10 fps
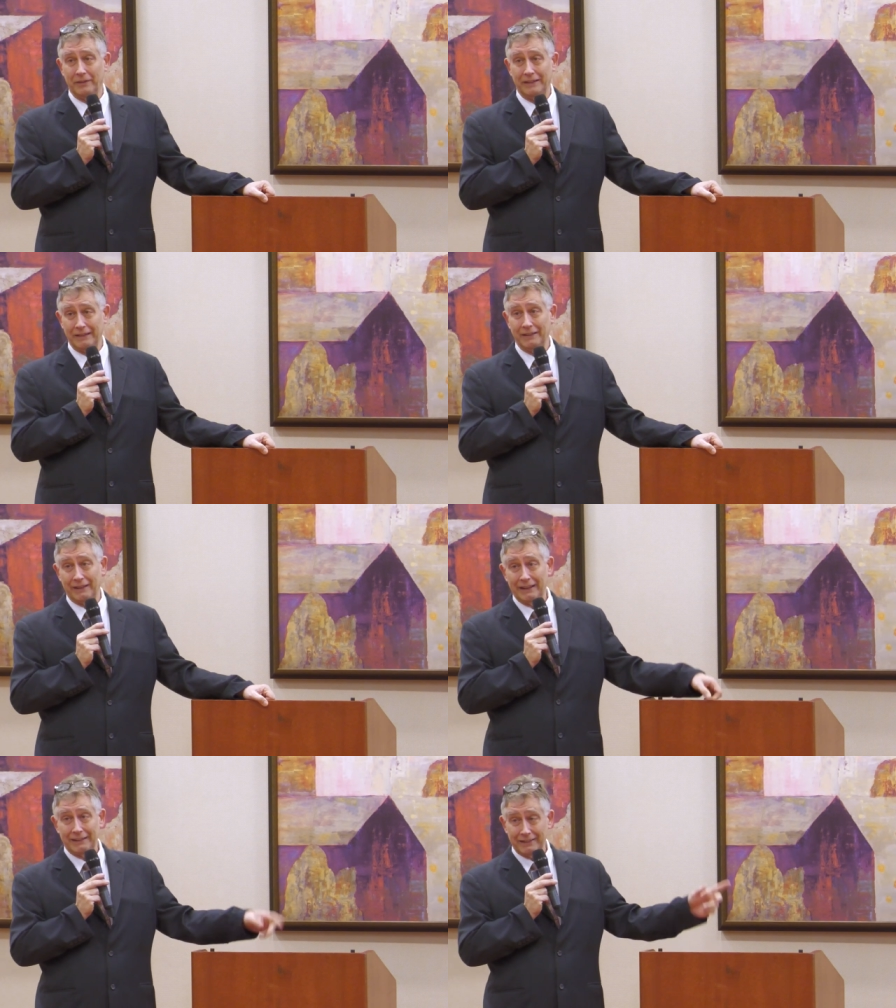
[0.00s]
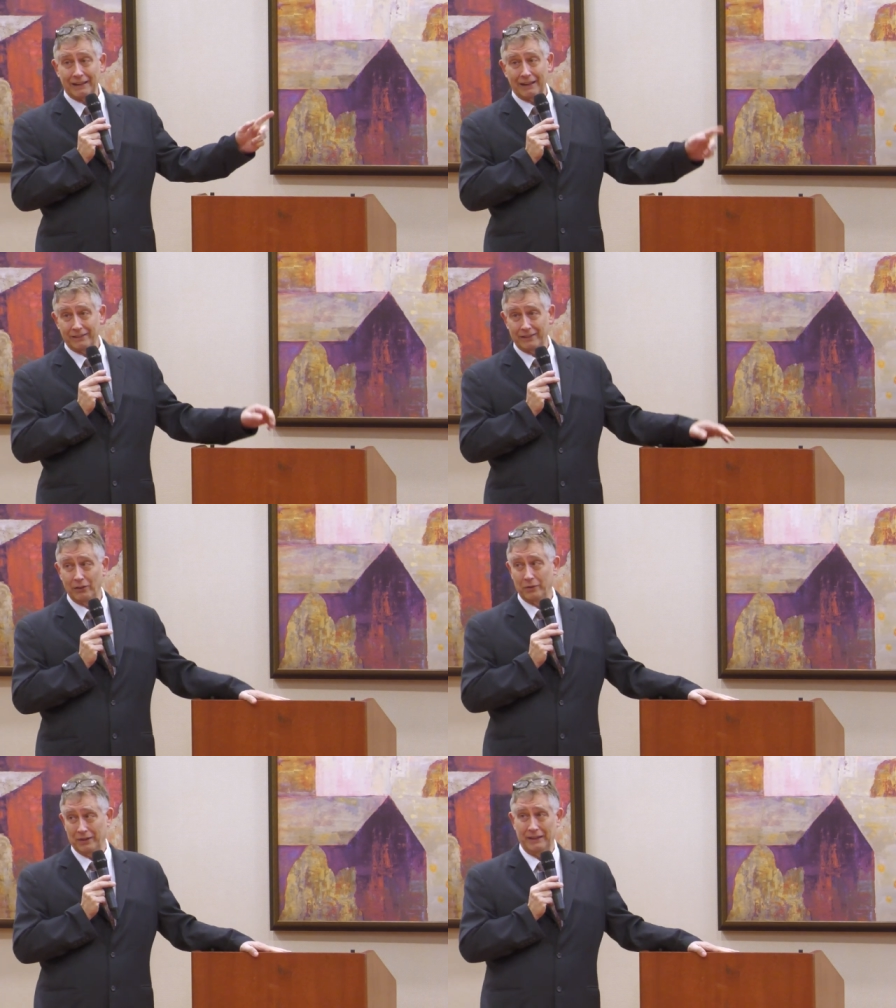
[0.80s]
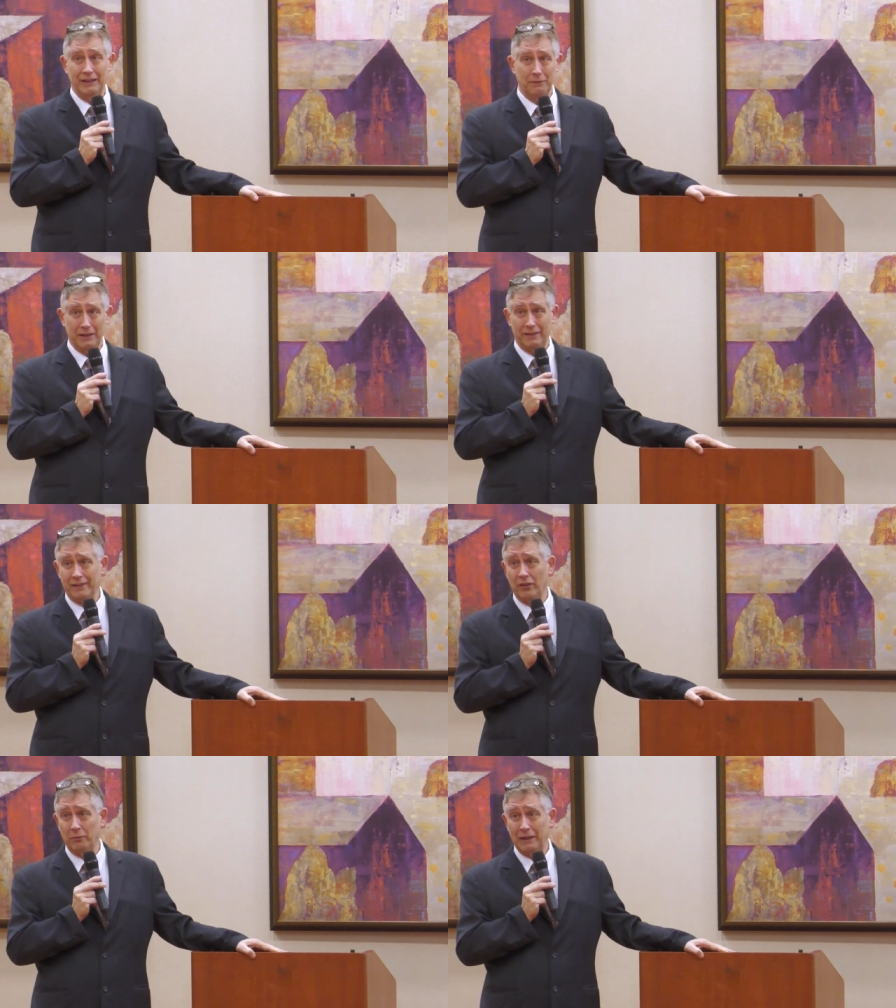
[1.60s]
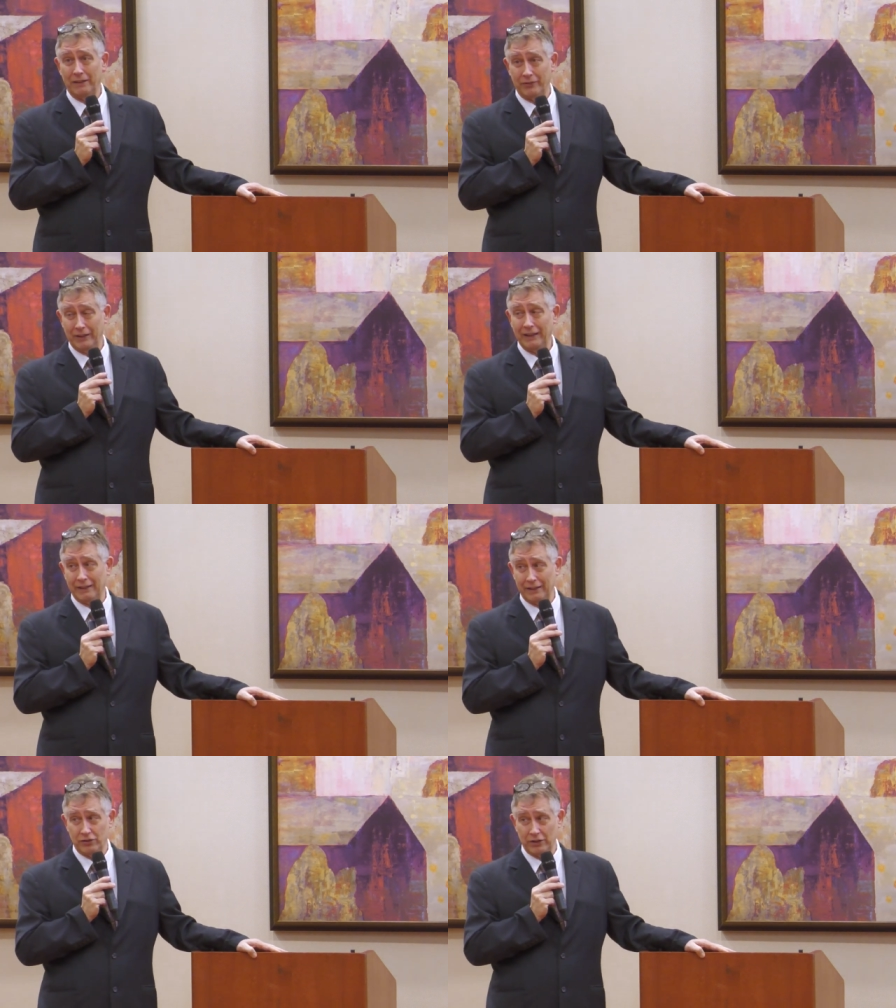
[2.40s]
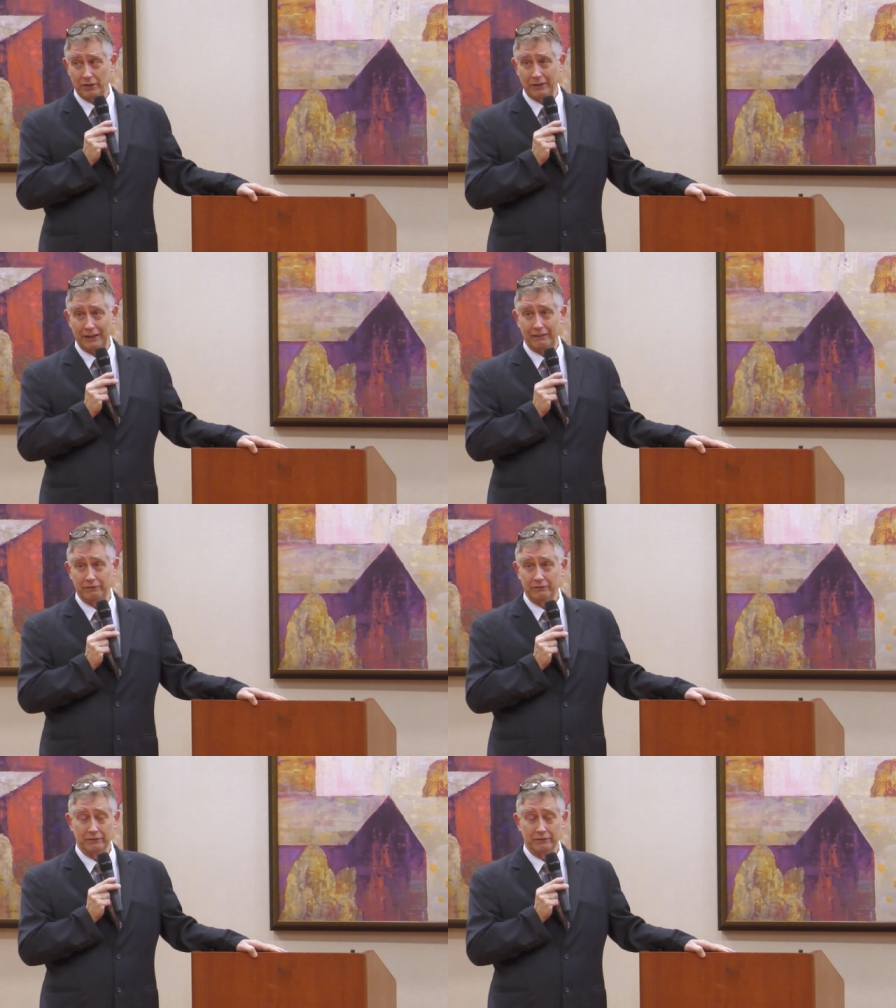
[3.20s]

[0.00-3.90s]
Let me tell you, that discount's lower than anybody's copay for anything generally,